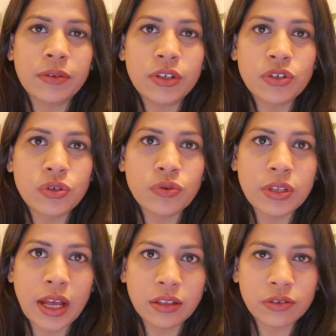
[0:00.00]

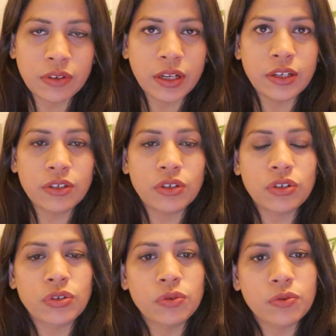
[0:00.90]
issues, health related
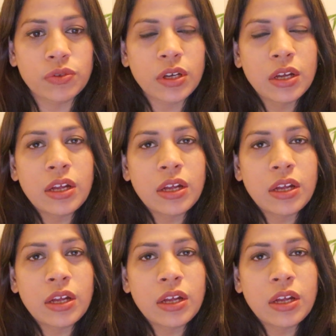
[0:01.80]
issues,